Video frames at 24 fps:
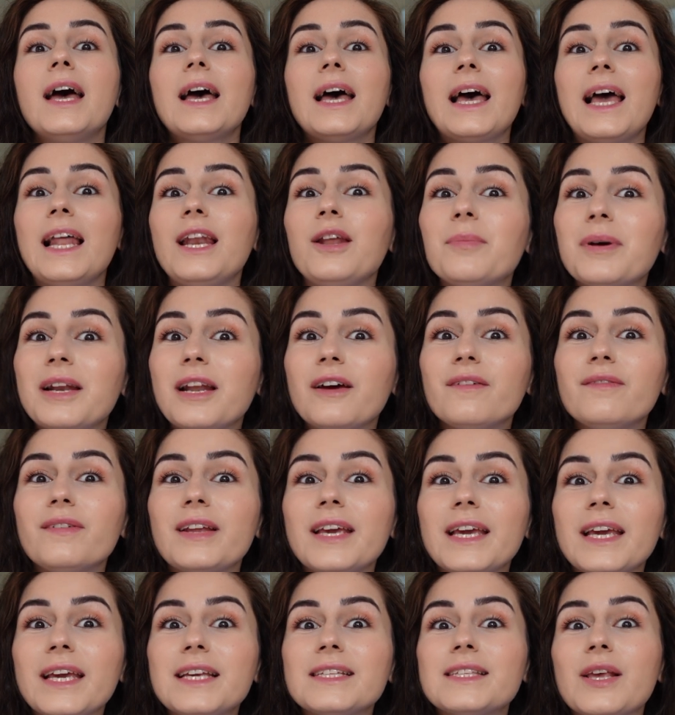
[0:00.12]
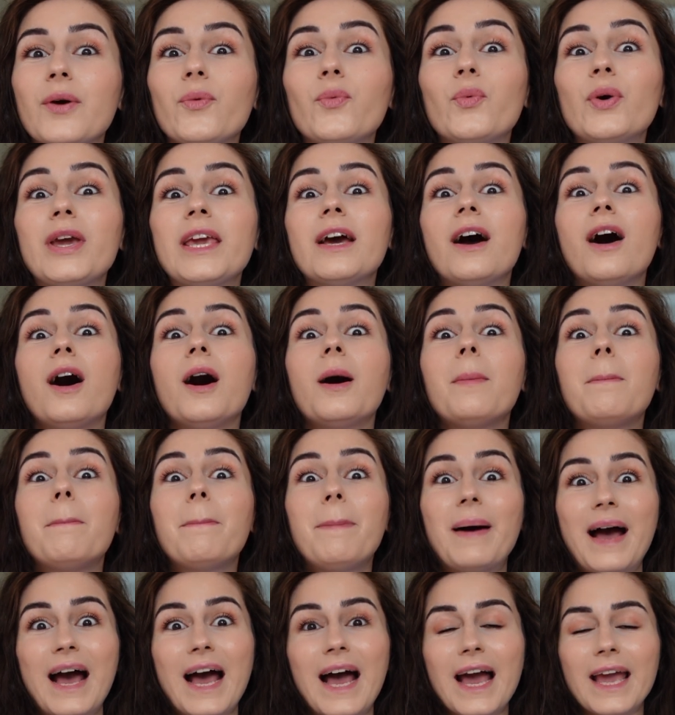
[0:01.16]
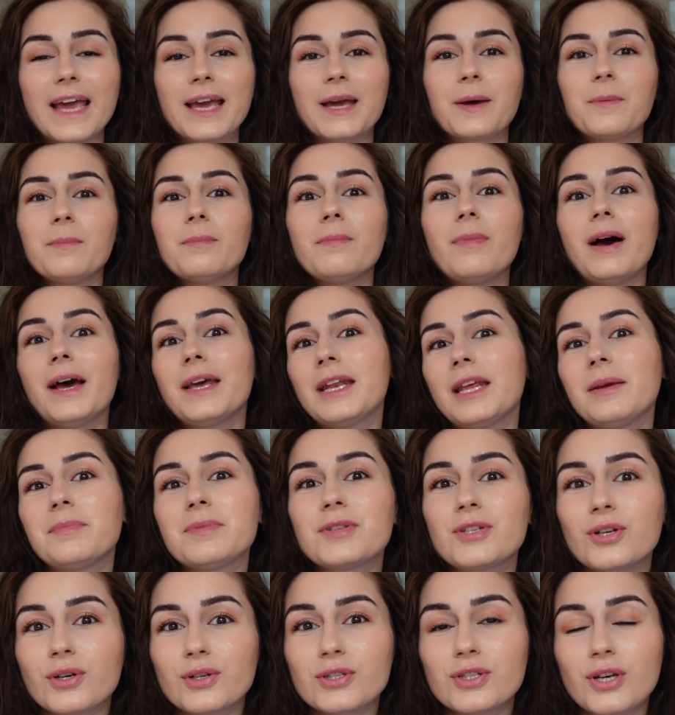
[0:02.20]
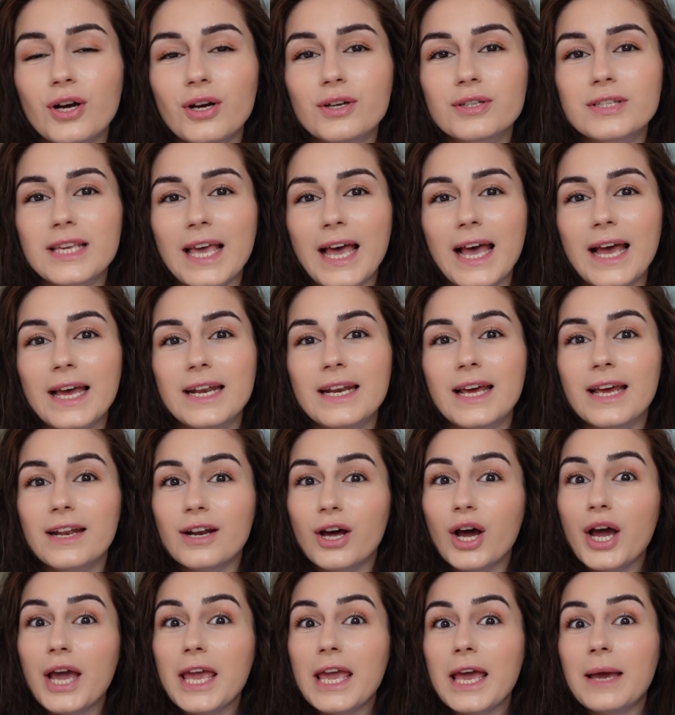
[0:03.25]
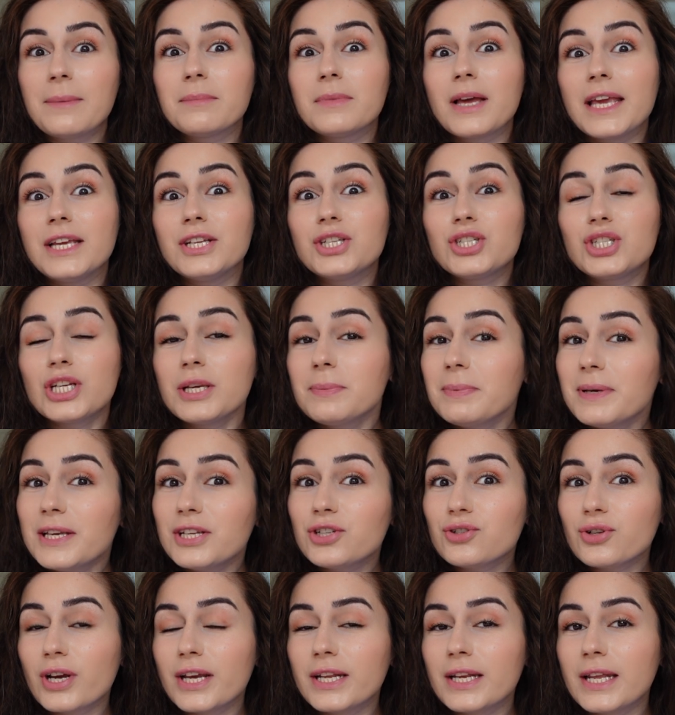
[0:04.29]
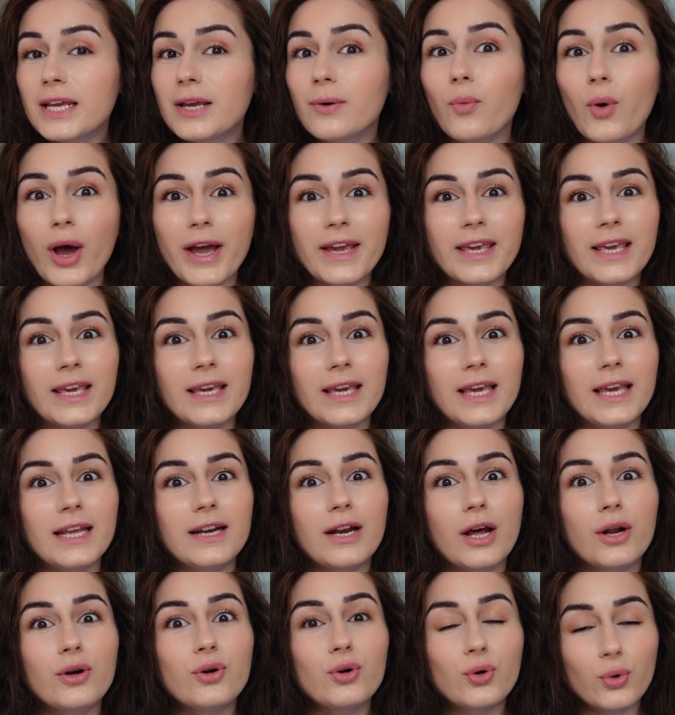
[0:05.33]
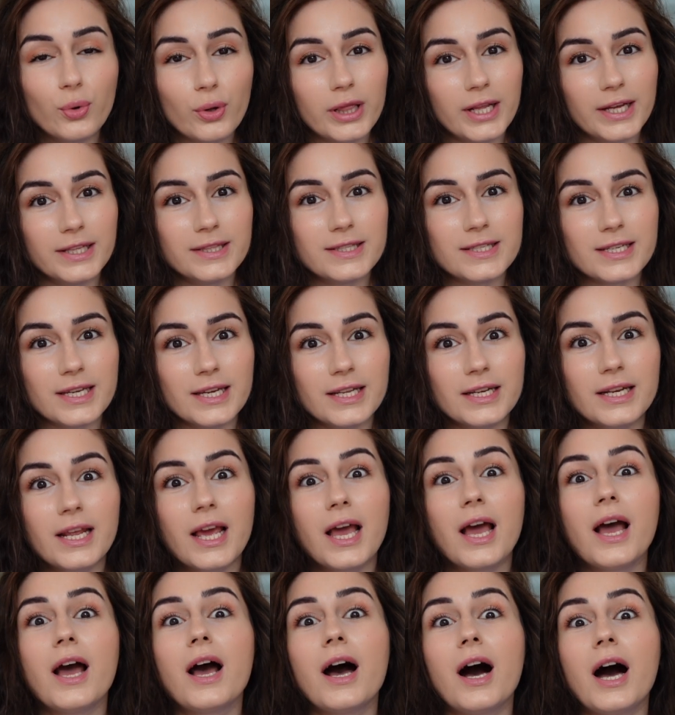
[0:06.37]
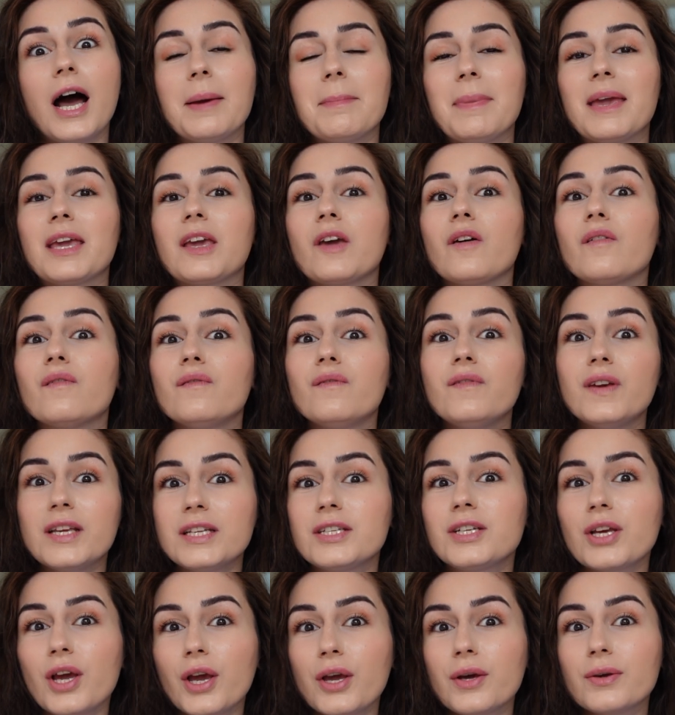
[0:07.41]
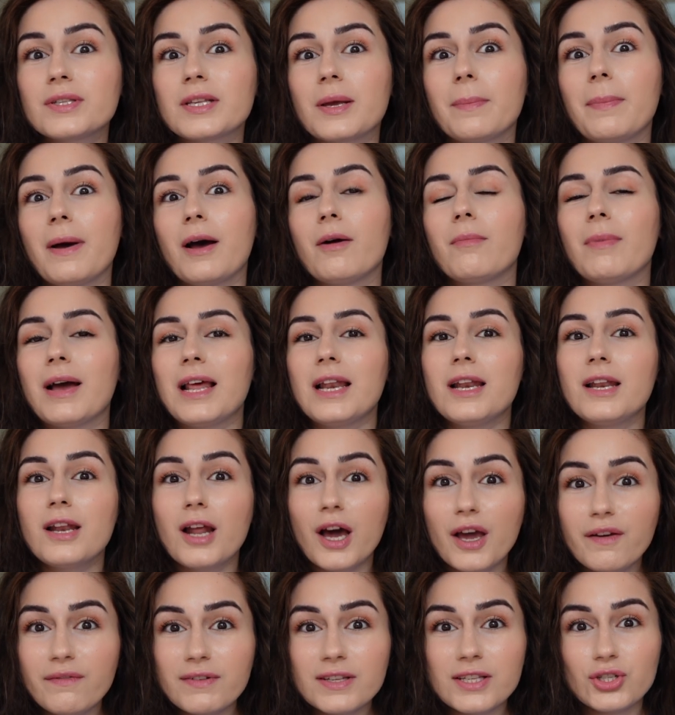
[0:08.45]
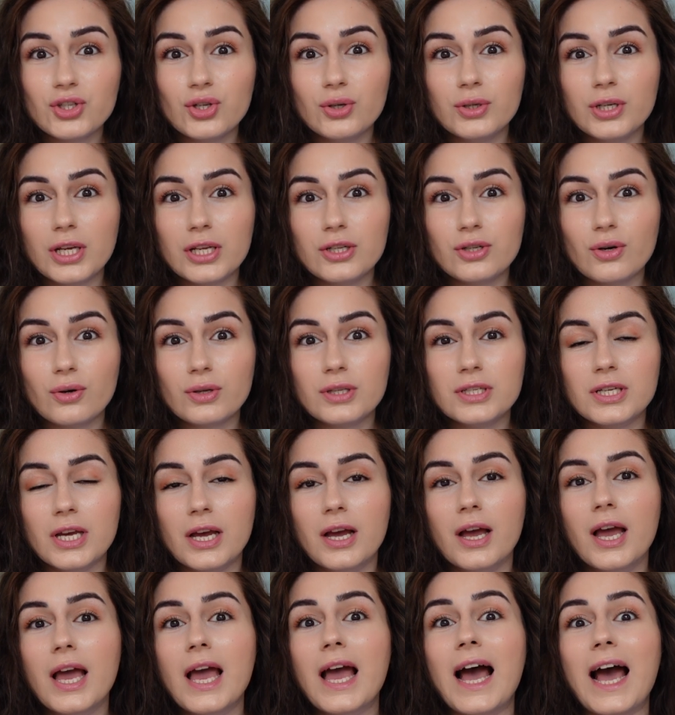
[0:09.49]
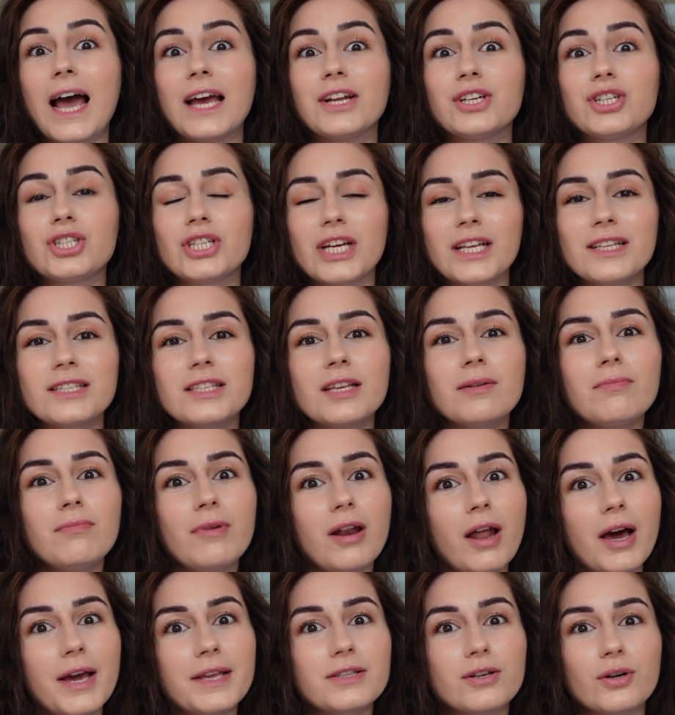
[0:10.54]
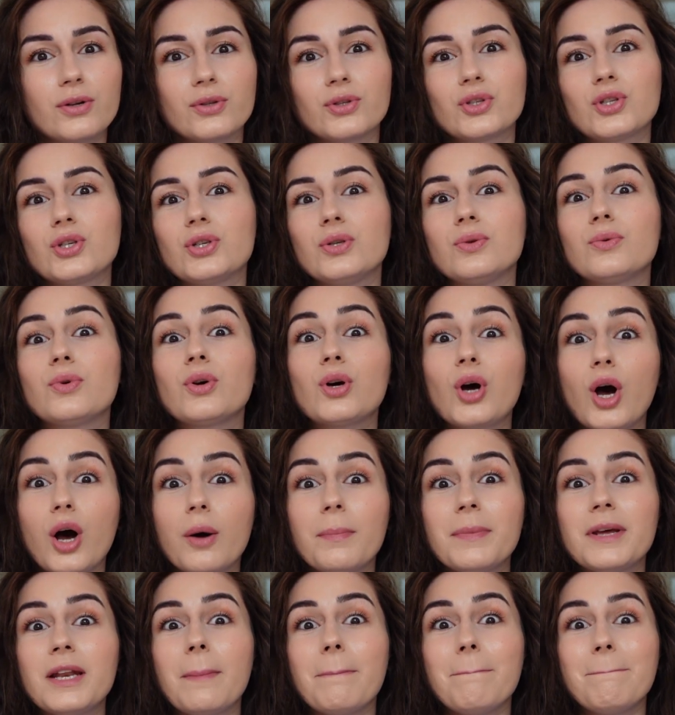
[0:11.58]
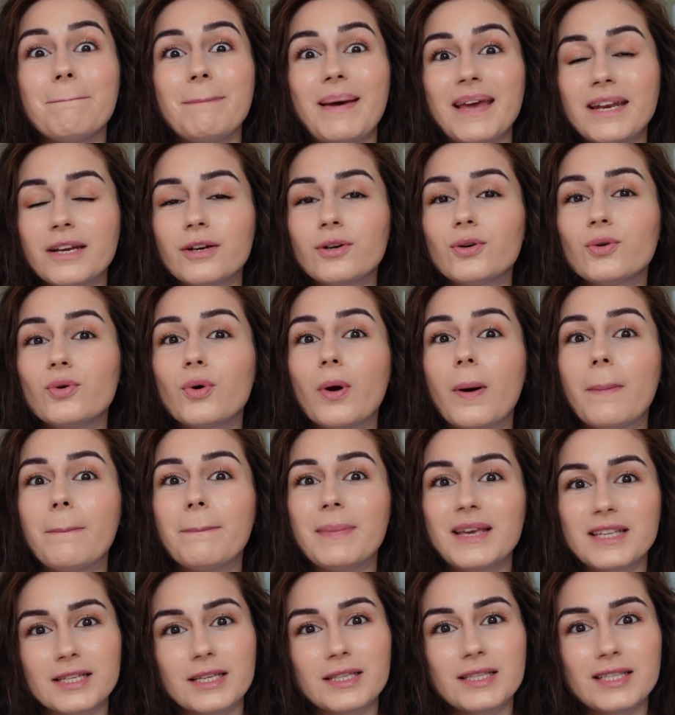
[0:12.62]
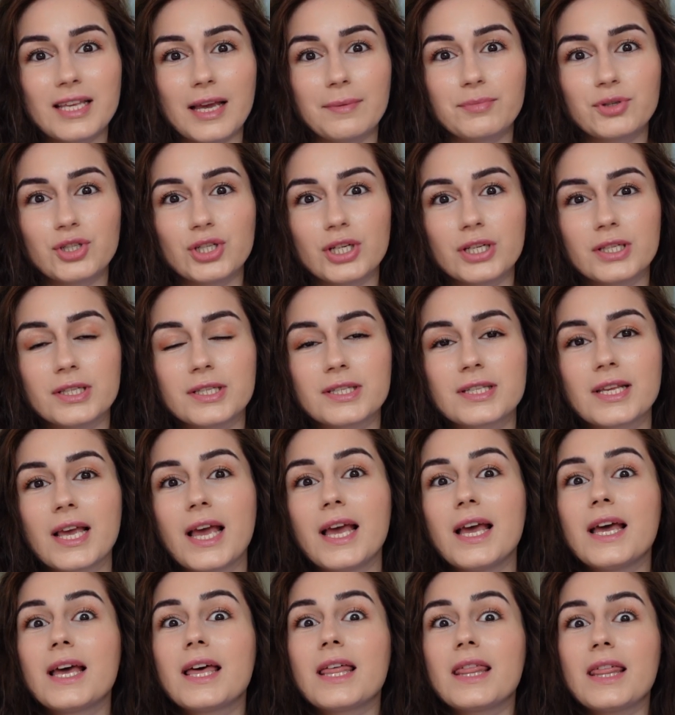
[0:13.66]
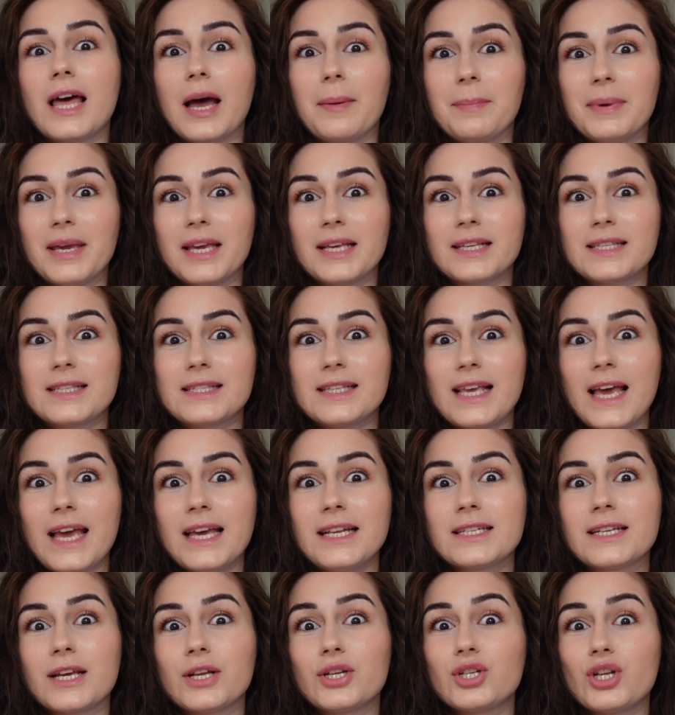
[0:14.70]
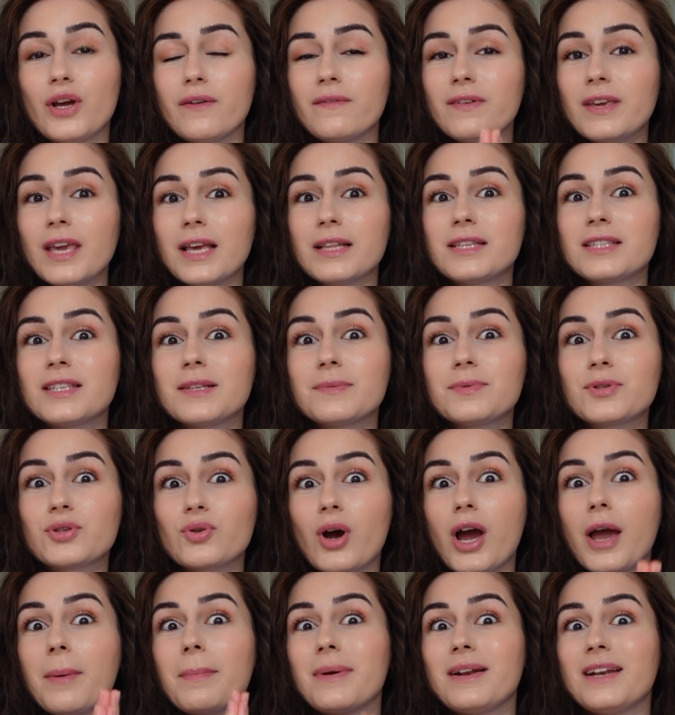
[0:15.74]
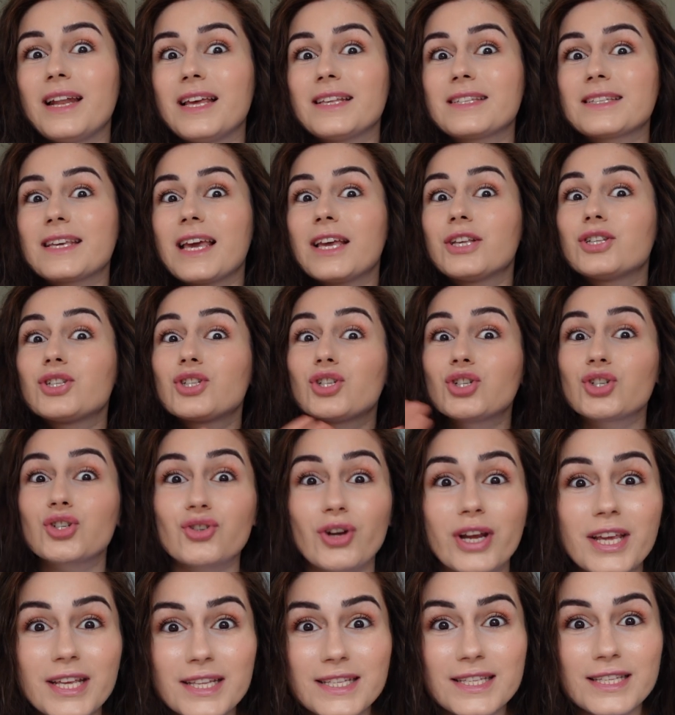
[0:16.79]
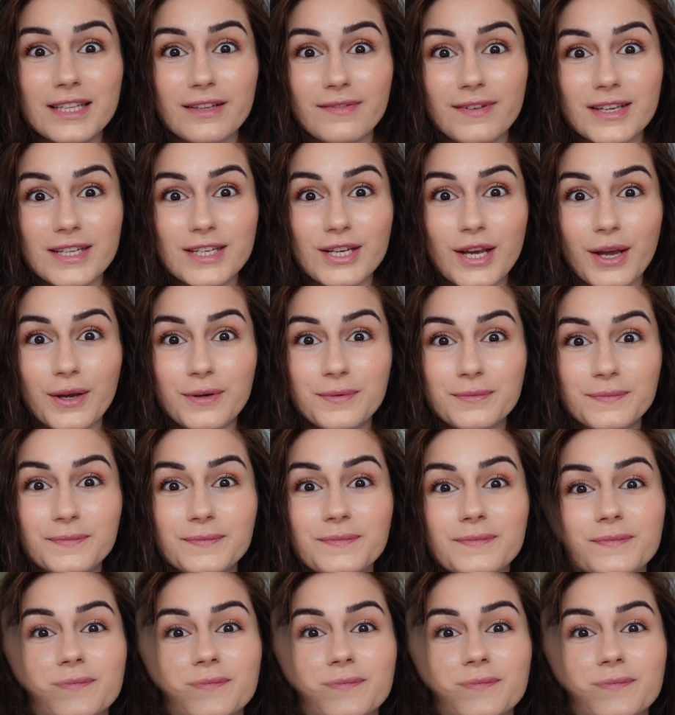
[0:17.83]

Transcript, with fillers: Hello my lovelies, we are back. My name is Dr Ozcan and I am a GP trainee working in North London. I make videos about my life as a junior doctor and shed some light onto common medical misconceptions. That being said, don't forget to subscribe and let's get straight into the video.